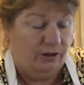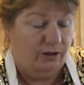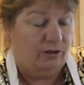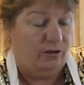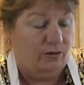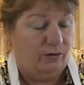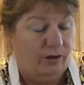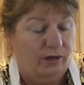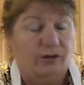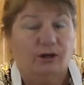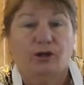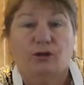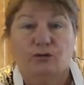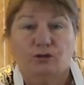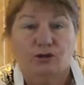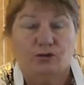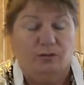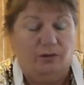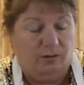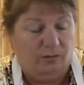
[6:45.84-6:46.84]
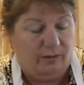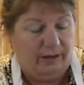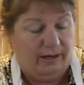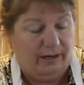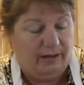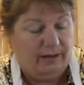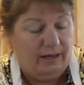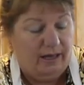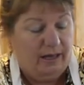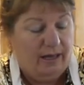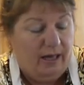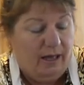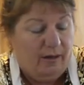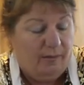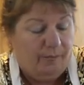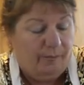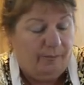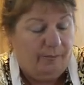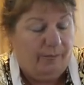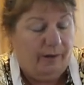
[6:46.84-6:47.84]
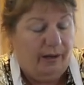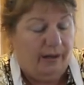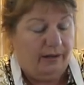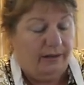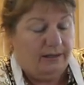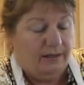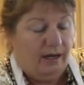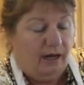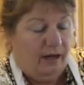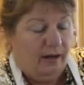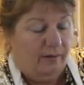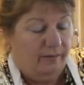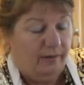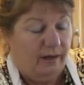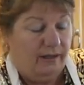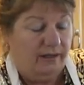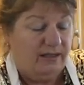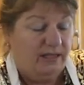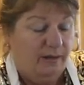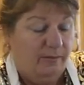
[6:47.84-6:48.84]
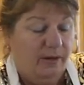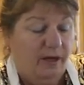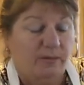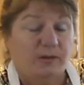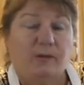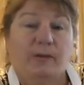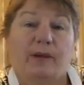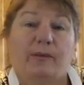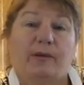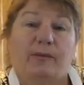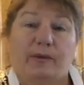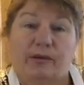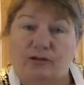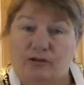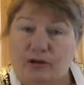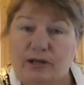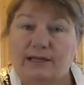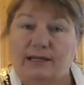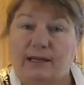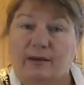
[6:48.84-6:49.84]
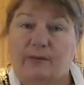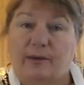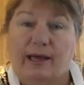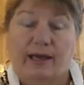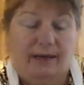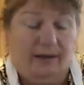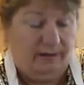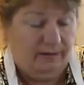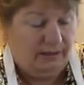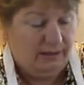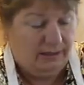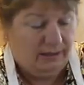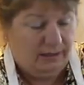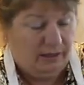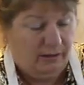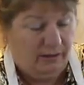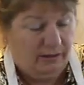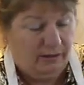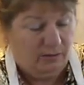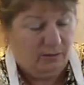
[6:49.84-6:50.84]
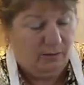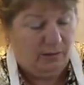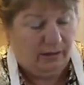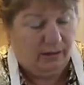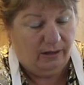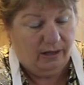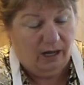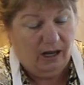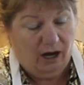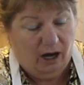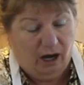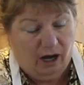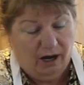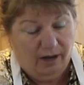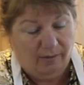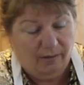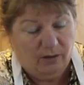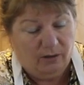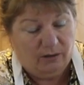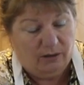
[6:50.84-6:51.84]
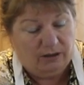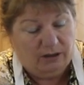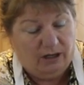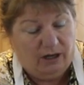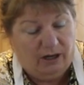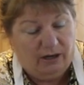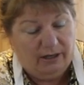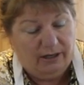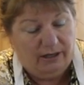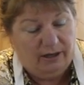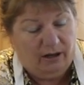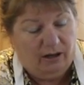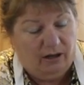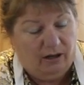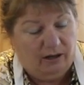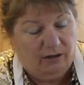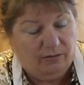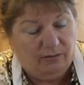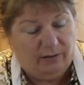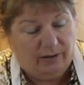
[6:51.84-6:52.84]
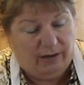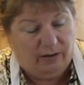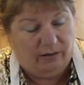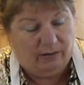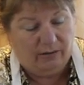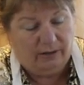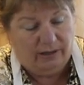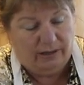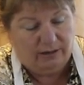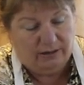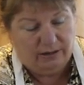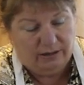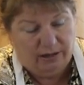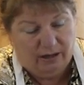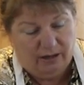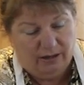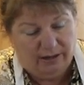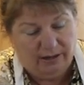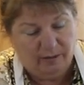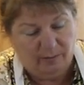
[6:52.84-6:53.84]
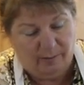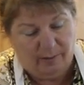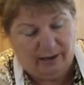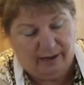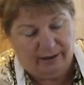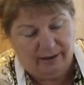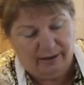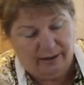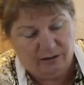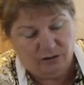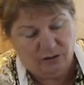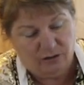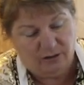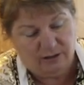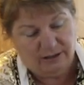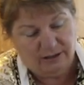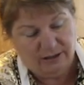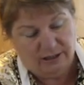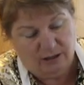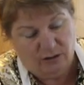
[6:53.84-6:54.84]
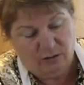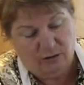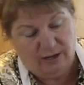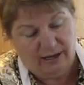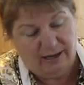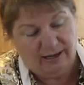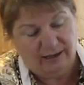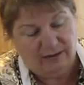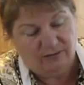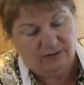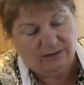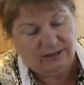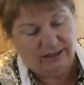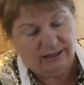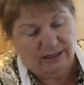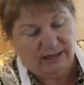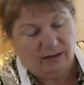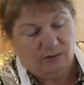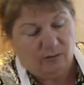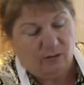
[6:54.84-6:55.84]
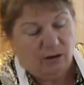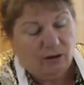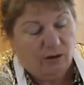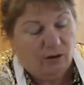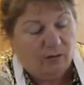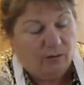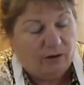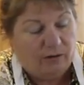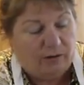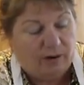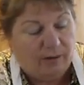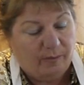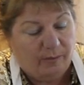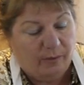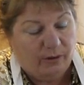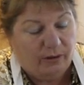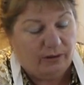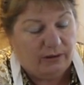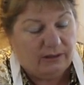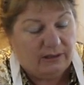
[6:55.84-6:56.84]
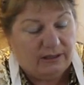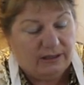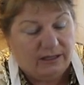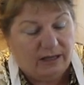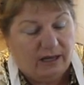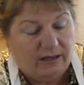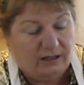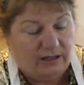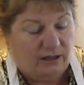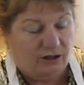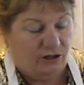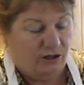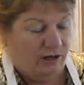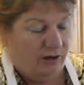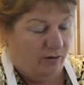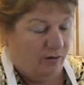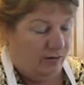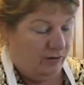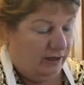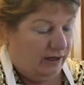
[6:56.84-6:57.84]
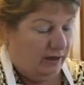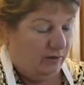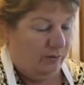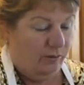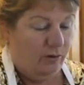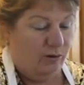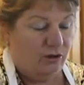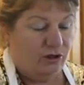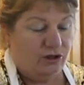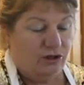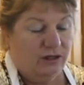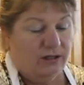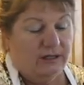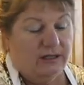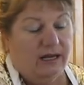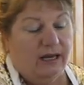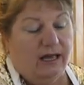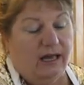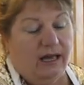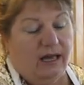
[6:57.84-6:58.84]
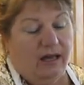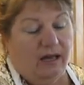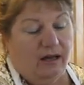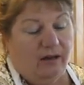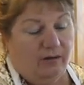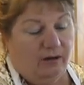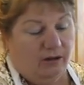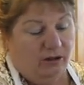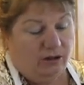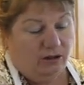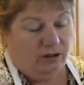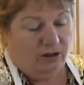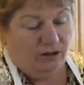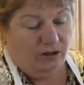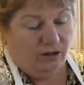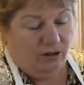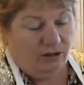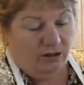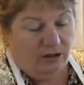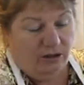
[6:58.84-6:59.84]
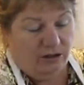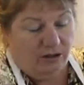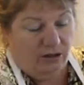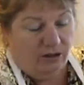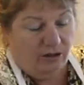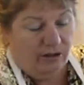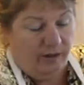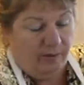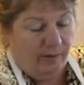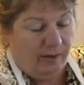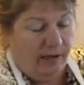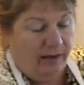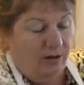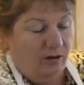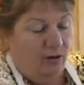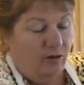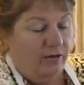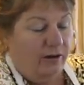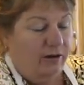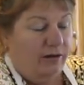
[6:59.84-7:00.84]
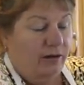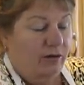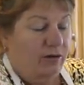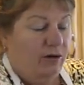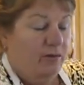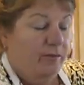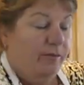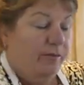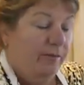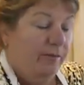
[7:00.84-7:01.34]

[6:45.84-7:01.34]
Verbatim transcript: you know, our usual way. But, um, and sometimes people put dressing back on this side as well. I'm going to tuck it all around and tuck it back. As you can see, you can't even see where I put the sausage now, only in portions. I'm going to turn the turkey back over. Now you